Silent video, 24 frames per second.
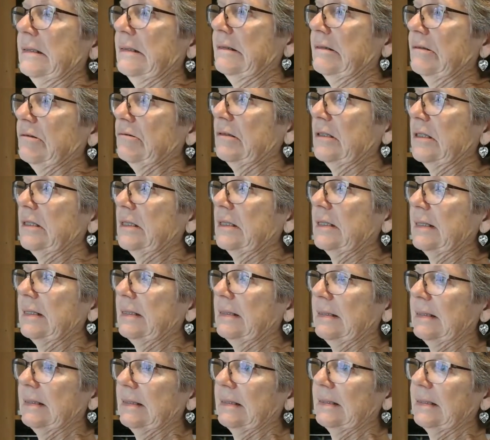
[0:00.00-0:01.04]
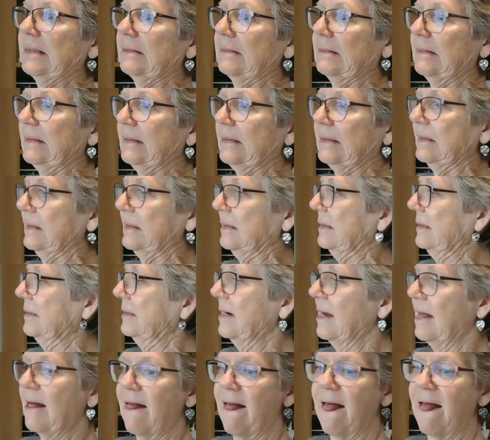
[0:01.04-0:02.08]
really down
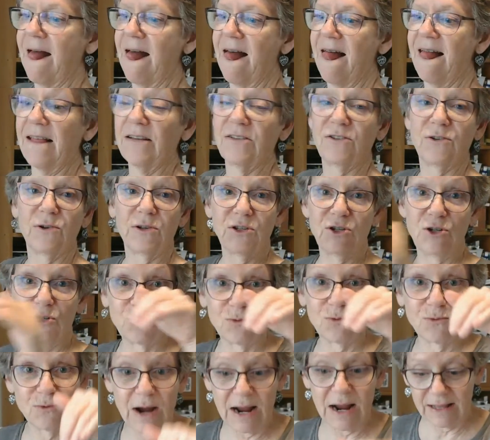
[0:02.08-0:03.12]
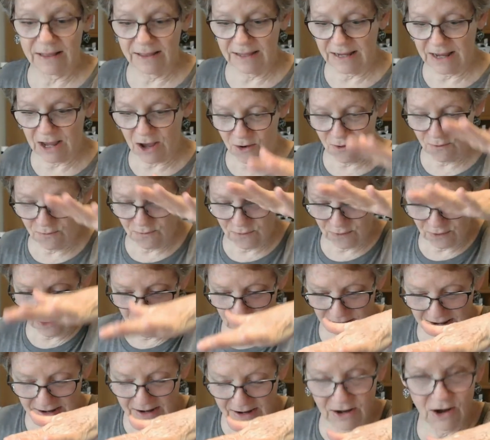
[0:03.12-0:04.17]
here. So it's directly over,
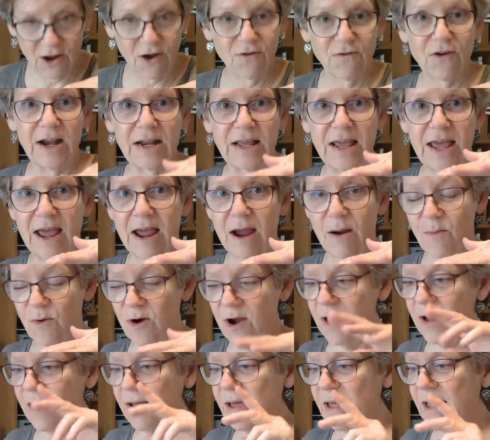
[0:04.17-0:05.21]
like an overhead camera.